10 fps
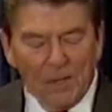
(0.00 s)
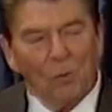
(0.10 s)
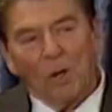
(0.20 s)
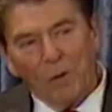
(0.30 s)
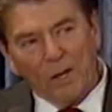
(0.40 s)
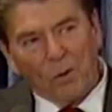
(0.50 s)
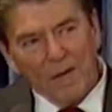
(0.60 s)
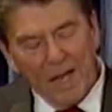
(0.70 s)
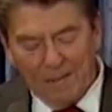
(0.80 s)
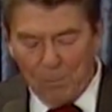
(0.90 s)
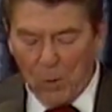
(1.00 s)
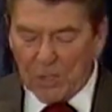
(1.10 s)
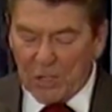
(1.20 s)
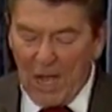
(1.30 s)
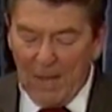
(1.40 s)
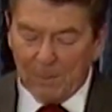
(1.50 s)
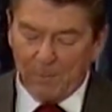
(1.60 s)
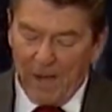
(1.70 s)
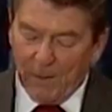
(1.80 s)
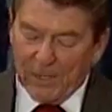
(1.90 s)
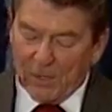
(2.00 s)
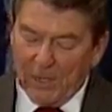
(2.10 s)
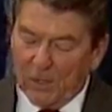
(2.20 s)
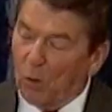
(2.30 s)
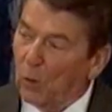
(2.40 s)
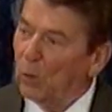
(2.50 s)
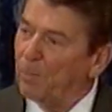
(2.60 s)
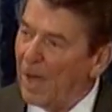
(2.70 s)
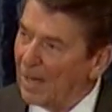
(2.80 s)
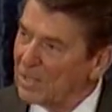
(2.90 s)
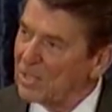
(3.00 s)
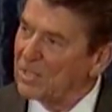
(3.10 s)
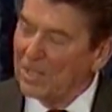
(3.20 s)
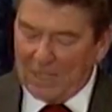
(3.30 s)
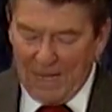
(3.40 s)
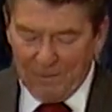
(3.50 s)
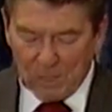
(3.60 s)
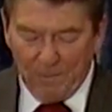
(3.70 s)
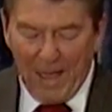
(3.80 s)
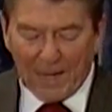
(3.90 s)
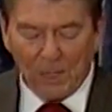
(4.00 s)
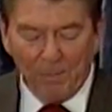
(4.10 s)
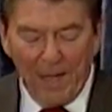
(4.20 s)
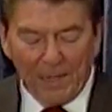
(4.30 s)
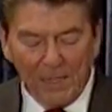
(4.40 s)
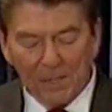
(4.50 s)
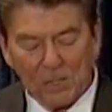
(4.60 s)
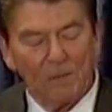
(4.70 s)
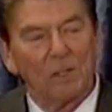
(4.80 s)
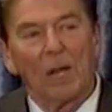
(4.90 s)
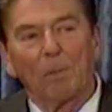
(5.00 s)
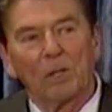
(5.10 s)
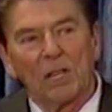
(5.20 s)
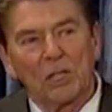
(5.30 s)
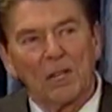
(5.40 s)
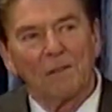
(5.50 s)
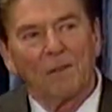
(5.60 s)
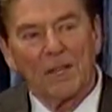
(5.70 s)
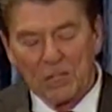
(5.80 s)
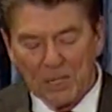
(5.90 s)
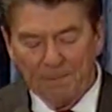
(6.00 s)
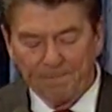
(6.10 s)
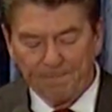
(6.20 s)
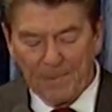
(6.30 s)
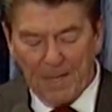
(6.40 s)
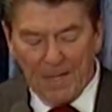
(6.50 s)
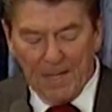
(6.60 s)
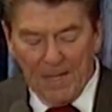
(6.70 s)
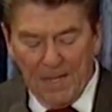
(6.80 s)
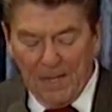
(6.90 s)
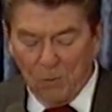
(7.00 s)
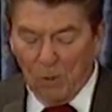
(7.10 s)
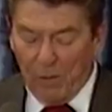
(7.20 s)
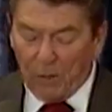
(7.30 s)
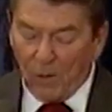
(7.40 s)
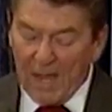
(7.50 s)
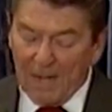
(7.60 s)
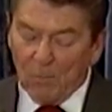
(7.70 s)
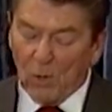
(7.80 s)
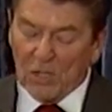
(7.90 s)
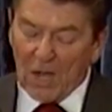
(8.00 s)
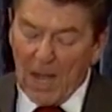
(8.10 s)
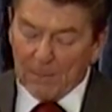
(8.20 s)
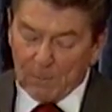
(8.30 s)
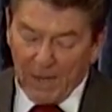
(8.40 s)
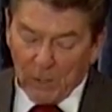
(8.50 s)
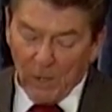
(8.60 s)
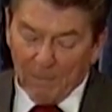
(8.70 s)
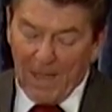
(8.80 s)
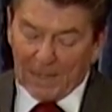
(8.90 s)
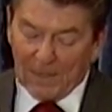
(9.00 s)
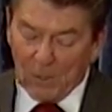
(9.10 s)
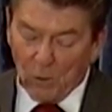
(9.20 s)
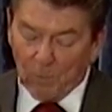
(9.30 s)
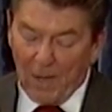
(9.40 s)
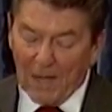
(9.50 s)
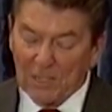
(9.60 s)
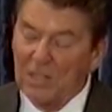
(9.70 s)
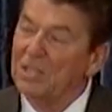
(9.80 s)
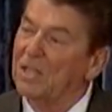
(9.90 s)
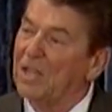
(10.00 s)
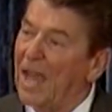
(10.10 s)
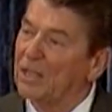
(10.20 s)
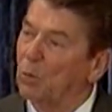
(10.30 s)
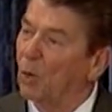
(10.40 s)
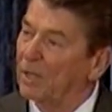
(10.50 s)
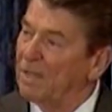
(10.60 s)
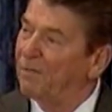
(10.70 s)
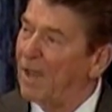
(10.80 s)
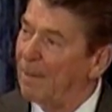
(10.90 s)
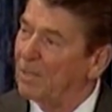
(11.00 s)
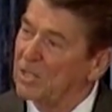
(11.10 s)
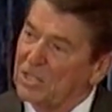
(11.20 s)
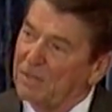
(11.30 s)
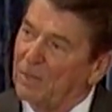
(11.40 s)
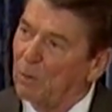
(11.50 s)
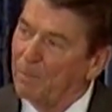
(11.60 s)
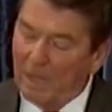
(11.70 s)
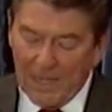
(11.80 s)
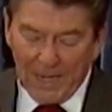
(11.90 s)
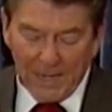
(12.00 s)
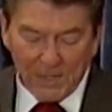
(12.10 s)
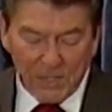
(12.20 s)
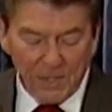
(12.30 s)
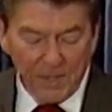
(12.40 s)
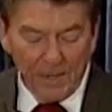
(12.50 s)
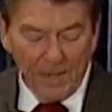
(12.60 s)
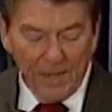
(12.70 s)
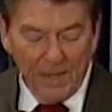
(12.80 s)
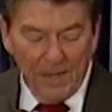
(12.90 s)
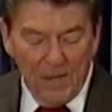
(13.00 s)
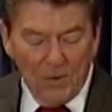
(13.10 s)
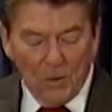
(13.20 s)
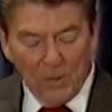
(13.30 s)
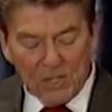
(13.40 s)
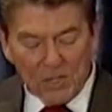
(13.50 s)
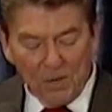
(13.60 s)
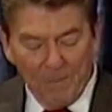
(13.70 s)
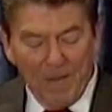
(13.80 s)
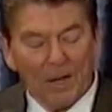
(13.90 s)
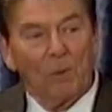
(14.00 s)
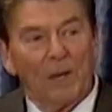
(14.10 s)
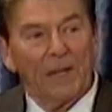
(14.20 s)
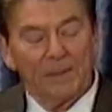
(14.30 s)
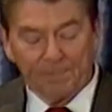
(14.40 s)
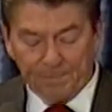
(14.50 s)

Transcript: Will we create more jobs by returning to old policies that gave us back-to-back years of double-digit inflation? Will we create more jobs by going back to the old policies that taxed working families as if they were millionaires? Or is there a better way?